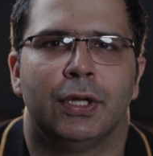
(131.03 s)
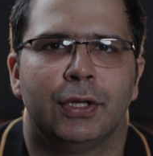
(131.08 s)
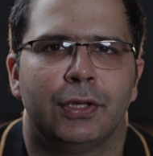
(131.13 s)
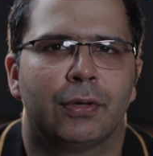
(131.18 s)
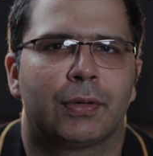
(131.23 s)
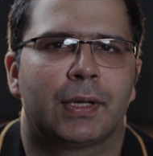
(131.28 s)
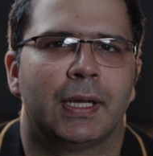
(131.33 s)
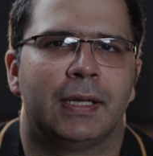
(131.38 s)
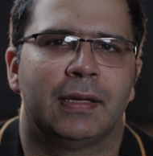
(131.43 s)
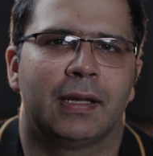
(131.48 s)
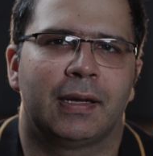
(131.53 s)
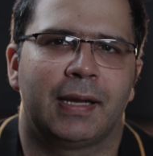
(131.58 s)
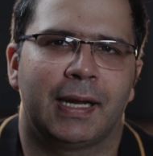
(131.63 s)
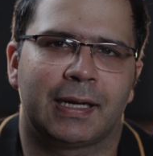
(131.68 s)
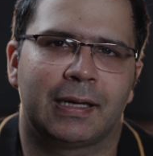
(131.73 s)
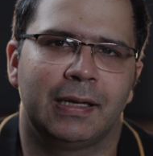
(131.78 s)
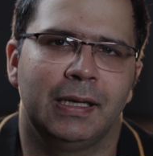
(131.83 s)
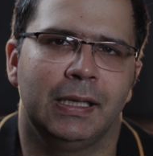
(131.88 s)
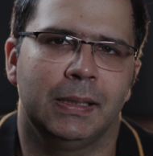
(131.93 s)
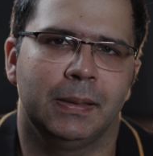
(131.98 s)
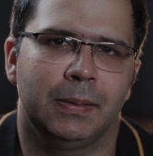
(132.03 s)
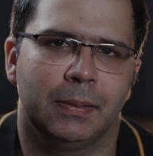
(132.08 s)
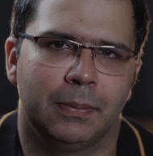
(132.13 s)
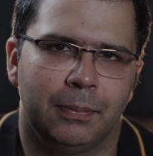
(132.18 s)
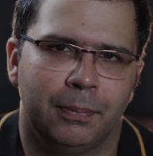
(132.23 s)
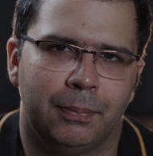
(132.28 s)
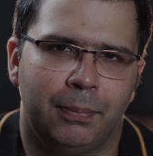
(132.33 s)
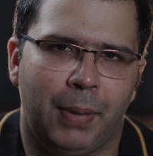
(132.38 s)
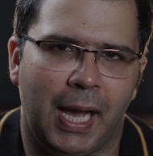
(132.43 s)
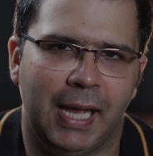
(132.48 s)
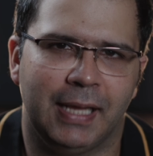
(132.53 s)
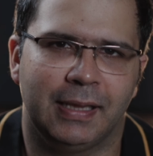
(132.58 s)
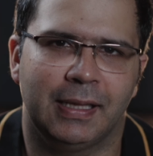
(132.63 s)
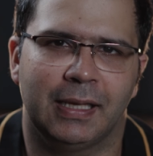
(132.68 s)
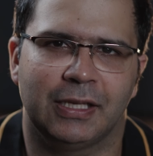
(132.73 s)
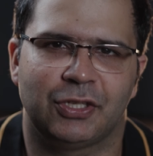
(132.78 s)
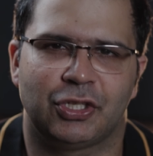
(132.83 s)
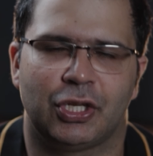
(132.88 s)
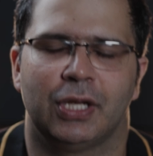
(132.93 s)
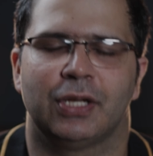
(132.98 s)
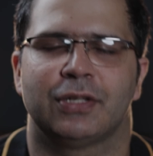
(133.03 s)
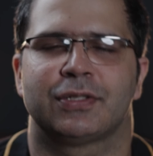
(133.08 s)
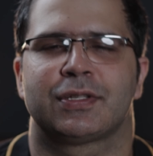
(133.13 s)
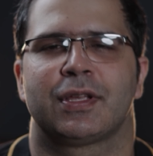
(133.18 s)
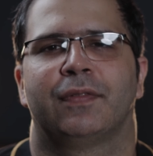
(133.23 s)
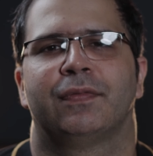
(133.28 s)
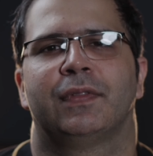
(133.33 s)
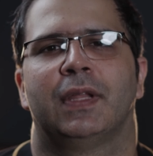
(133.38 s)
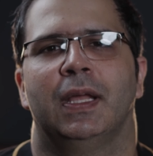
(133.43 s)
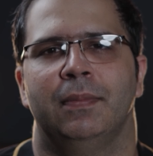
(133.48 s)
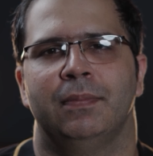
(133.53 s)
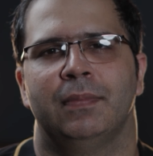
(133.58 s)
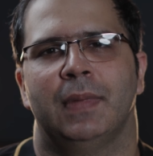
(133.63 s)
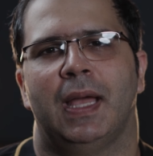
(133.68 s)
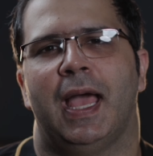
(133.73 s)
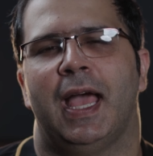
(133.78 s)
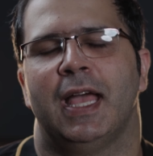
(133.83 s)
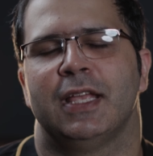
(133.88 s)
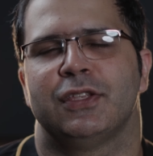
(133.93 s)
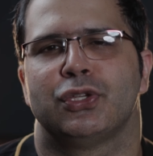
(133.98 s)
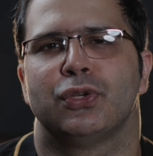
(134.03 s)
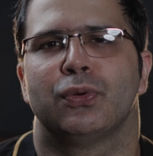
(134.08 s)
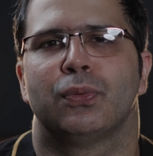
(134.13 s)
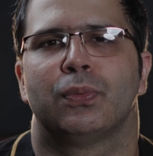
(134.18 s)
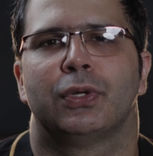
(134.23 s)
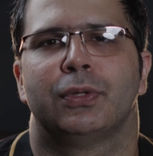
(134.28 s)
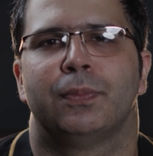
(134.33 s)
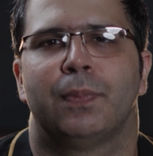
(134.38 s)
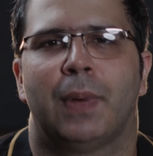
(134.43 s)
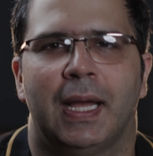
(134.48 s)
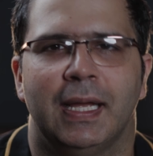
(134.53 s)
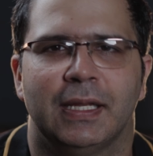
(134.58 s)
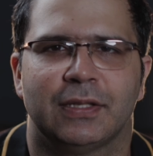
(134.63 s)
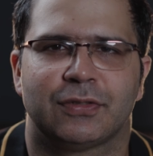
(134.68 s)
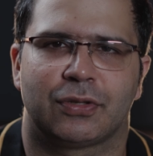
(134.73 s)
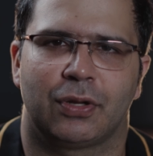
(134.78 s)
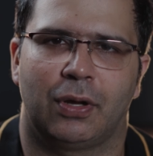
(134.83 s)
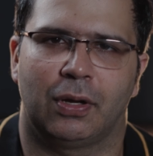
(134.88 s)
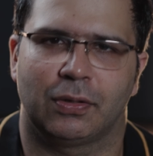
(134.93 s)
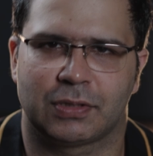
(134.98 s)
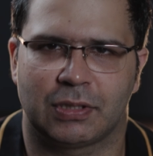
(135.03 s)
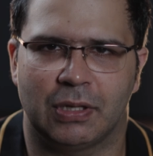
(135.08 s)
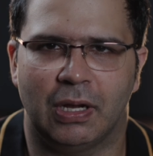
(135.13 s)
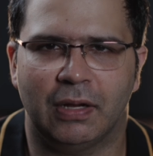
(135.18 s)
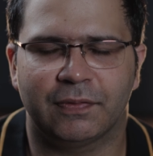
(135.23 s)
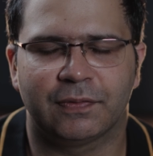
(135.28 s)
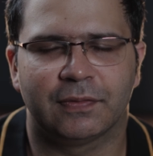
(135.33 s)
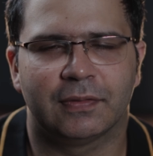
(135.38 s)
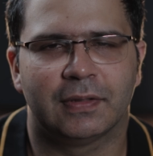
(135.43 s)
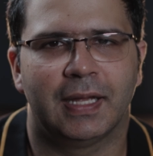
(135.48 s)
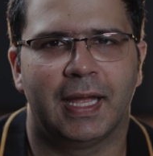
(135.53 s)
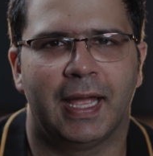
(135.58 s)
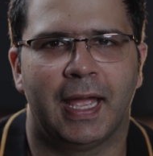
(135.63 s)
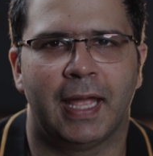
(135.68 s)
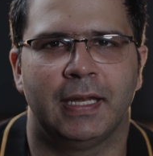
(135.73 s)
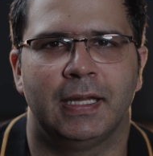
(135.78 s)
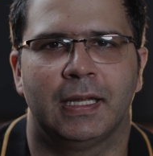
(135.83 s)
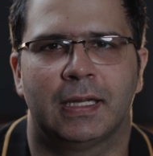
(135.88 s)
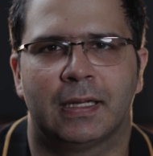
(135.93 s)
You can directly buy the shares of them as you would buy stocks of any